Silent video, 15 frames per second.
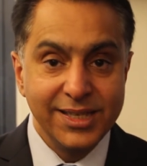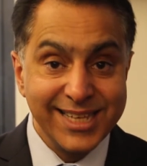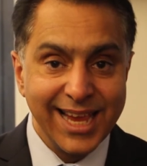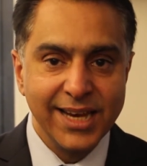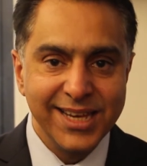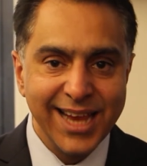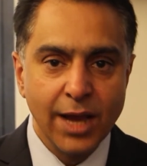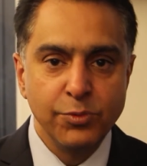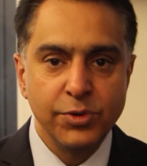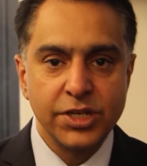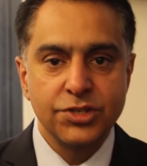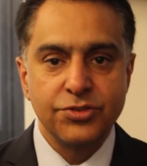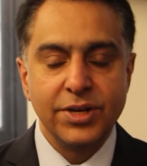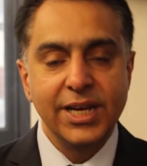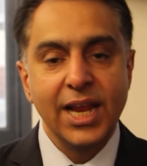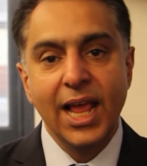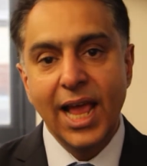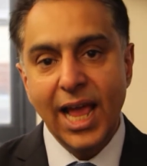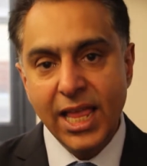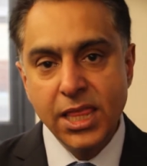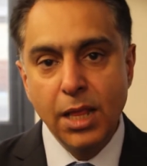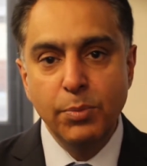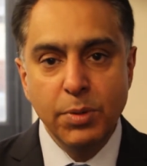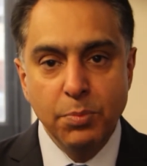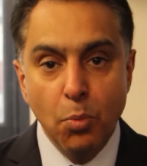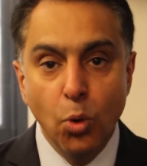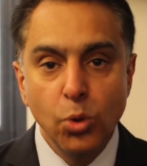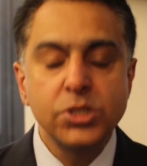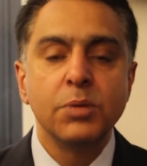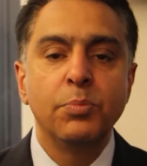10 Downing Street, and there'll be
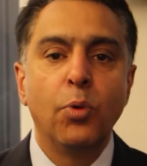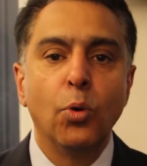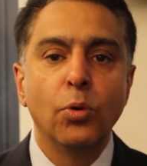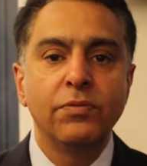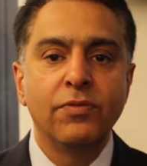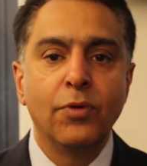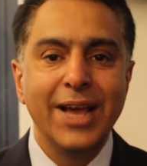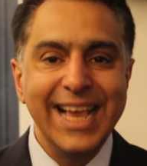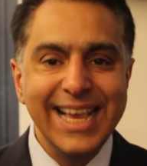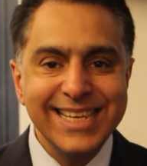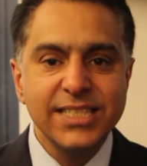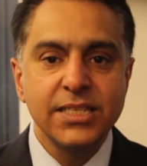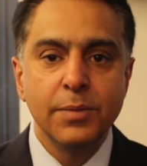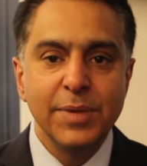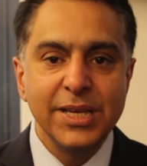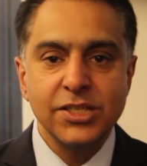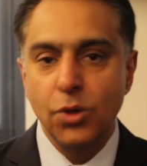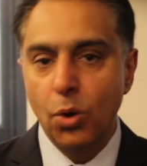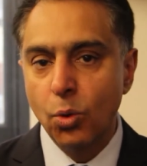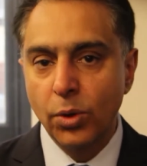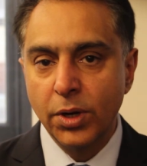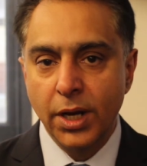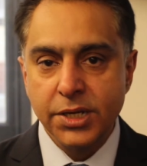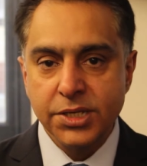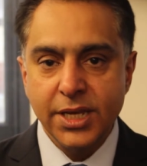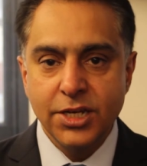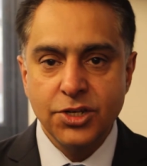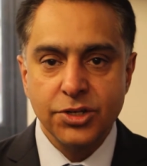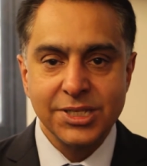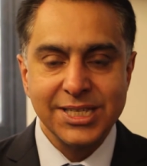more support for Islamist
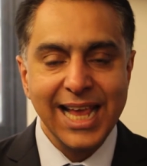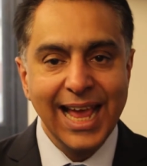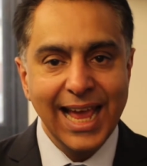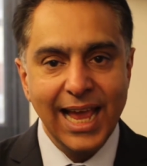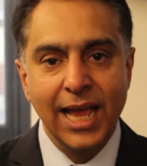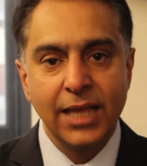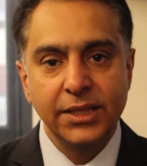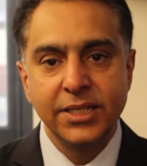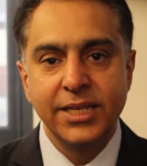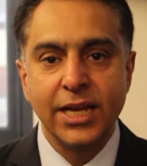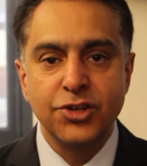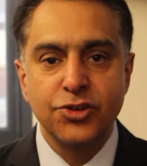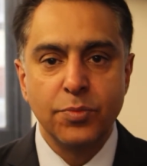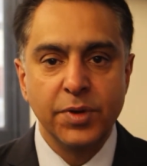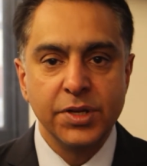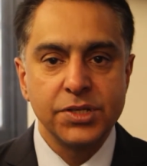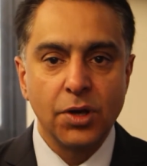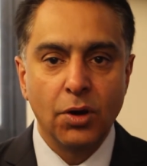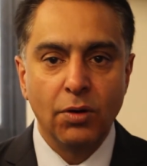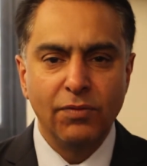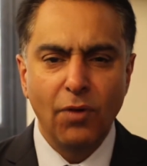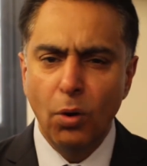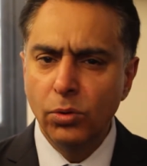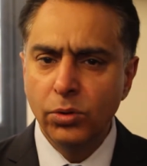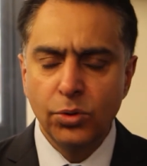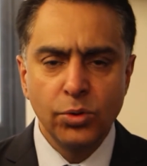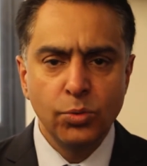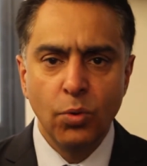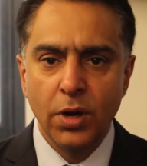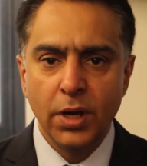organisations at the detriment of all the
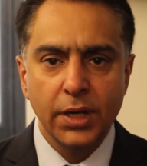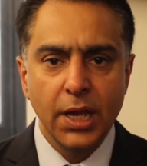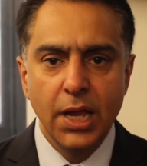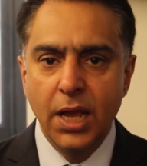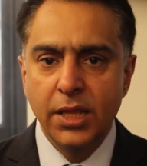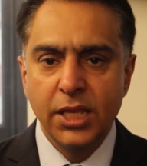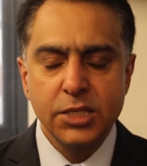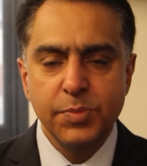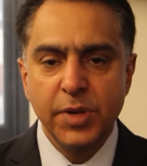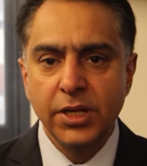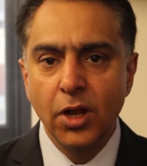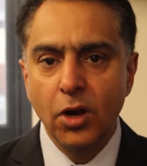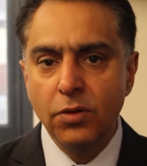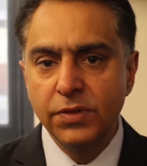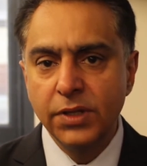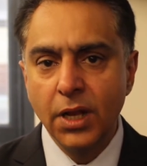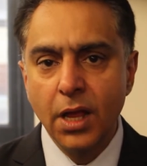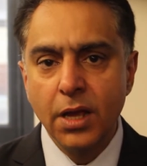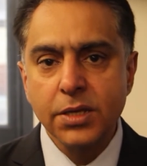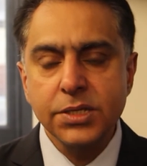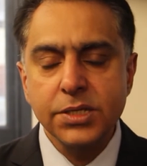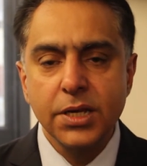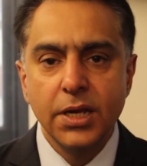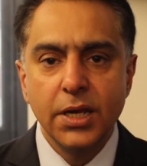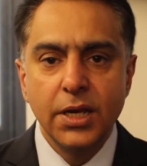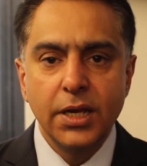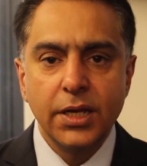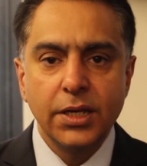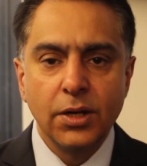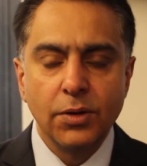good work that's been done over the last
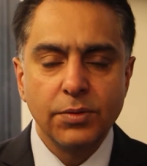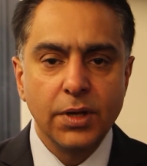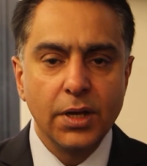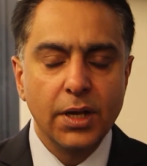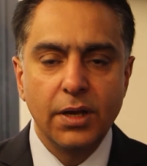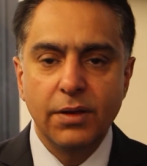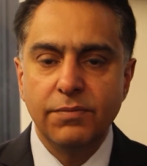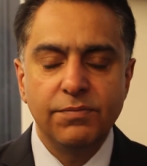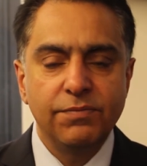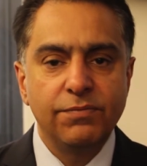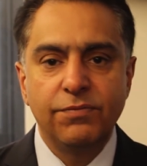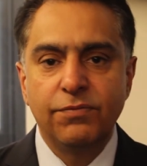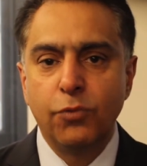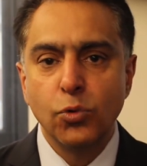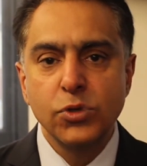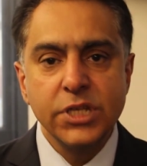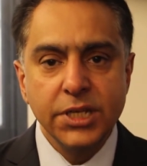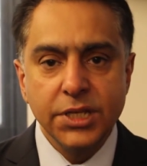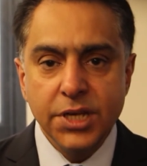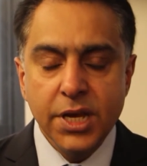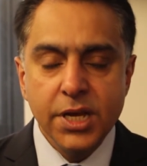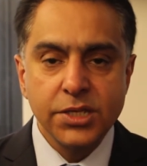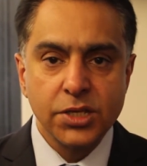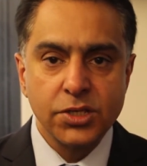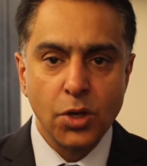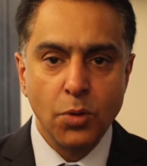14 years or